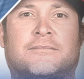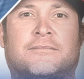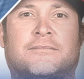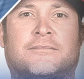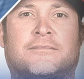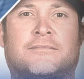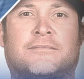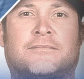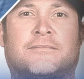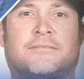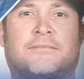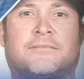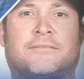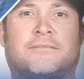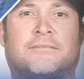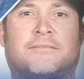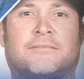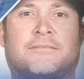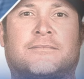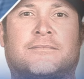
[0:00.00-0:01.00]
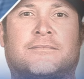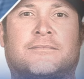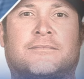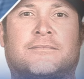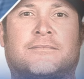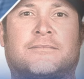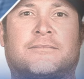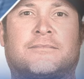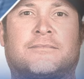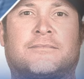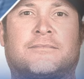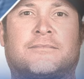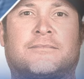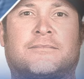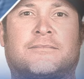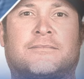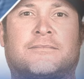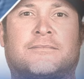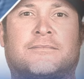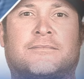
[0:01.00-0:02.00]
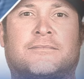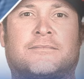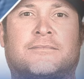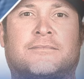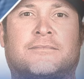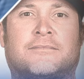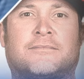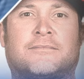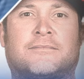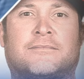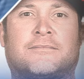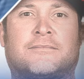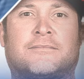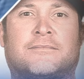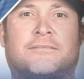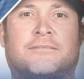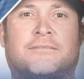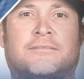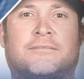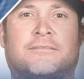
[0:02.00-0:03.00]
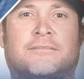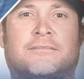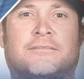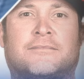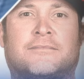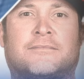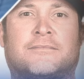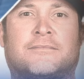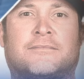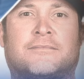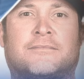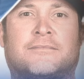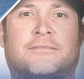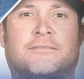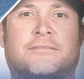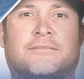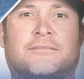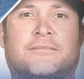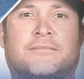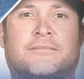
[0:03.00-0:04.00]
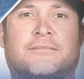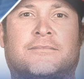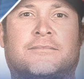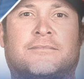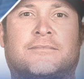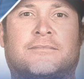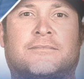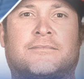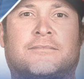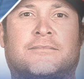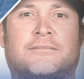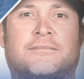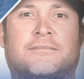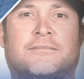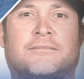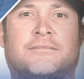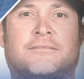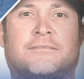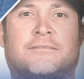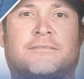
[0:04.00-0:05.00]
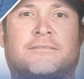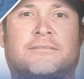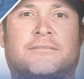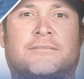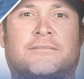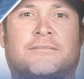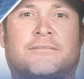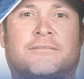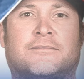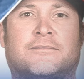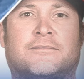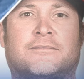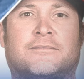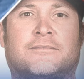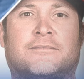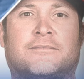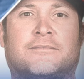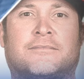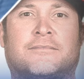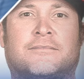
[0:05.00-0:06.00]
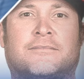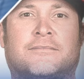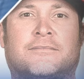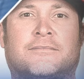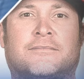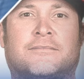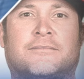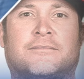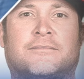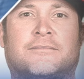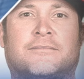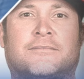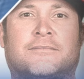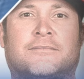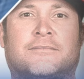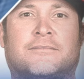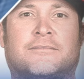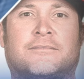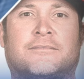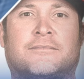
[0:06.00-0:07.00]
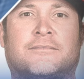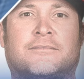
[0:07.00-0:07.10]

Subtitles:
(not speaking)